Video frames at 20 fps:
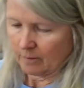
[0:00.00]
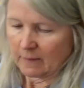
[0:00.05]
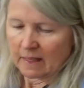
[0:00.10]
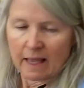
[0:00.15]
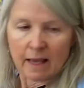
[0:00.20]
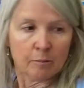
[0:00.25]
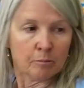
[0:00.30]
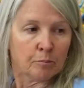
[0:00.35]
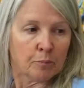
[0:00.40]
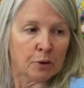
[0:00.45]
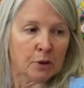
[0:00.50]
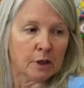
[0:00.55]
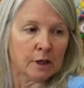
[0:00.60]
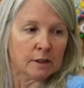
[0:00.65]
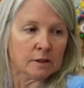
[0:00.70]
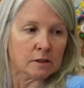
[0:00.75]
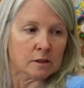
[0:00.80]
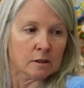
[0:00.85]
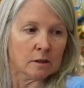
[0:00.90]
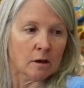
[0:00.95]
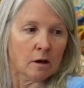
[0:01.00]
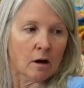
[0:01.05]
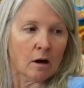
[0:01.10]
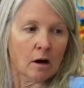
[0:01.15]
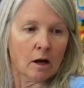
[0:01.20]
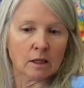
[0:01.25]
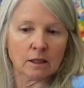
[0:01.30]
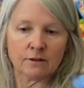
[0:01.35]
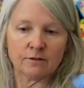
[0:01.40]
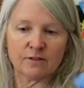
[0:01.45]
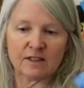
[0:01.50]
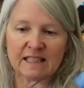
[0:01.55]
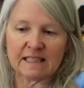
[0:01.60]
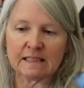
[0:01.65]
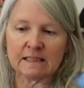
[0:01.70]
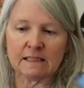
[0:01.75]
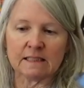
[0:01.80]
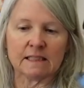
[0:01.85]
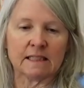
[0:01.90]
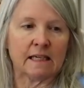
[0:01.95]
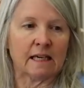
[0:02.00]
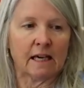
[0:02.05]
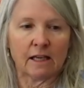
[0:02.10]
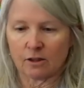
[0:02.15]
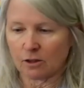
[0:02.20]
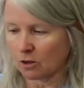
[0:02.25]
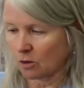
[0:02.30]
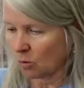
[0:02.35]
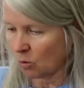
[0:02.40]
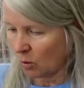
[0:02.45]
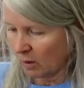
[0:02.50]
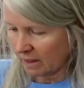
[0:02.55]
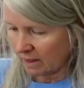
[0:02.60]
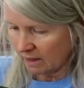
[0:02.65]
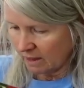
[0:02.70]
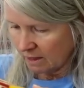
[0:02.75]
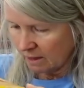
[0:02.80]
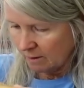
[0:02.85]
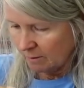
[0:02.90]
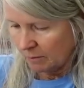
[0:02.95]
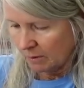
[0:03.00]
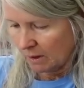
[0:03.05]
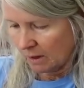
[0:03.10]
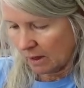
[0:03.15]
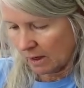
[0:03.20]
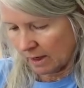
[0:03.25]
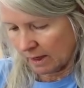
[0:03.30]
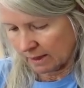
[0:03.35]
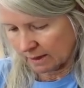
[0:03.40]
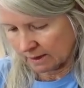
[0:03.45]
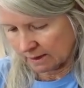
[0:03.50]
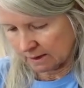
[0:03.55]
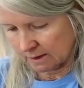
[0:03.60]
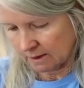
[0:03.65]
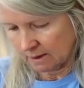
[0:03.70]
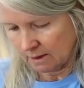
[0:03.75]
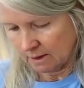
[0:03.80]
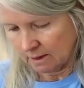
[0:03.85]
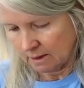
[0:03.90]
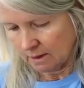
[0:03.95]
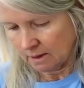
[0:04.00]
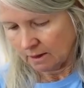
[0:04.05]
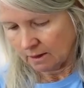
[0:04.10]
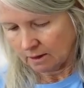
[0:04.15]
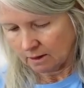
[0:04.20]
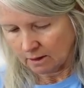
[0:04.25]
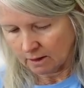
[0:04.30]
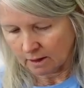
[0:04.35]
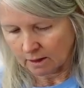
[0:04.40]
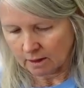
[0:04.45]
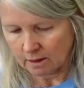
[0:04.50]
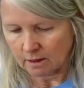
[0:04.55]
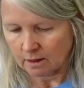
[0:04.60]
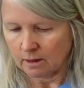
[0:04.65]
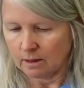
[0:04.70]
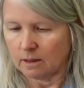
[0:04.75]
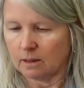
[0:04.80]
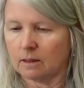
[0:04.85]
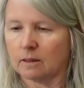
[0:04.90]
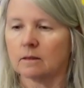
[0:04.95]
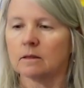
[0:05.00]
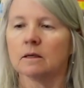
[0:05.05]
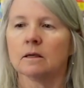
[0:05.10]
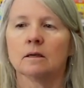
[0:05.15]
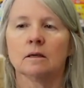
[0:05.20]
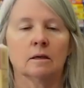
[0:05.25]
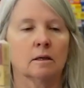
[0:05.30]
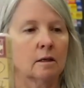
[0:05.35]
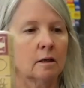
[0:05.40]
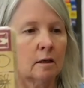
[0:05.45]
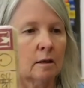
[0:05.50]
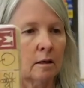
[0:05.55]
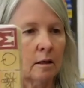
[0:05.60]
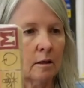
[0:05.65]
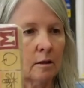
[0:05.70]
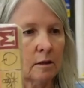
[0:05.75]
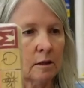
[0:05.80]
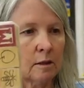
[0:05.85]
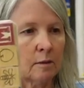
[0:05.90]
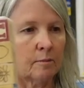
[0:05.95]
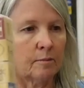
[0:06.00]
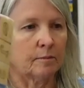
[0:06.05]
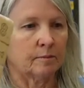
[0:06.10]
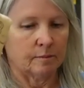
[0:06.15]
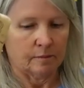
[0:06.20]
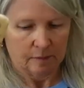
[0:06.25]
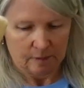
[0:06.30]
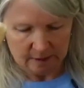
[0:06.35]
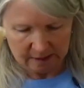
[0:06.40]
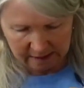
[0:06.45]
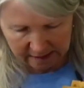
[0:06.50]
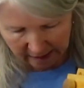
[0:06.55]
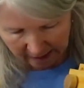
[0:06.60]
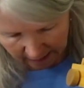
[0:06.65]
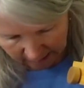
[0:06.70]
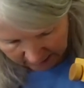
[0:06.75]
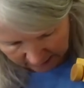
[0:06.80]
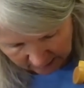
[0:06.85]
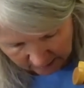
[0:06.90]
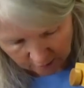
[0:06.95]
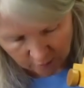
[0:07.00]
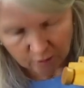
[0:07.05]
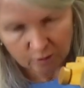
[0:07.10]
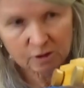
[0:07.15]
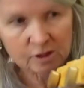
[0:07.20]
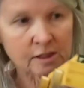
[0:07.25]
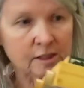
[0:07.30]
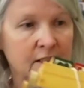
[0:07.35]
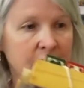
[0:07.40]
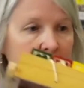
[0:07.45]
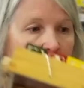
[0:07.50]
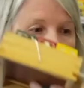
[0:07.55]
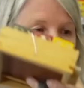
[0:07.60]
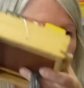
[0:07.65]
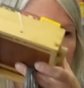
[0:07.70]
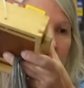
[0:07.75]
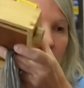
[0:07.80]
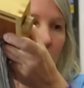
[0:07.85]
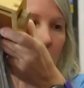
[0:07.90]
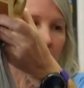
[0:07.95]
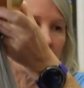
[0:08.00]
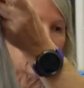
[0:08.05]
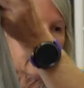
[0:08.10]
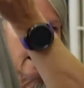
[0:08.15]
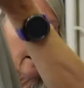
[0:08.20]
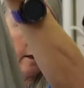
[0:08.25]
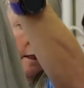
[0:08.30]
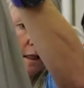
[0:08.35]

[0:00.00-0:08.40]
and put all of these together with the blocks. Look, there's a set and then there's still some more down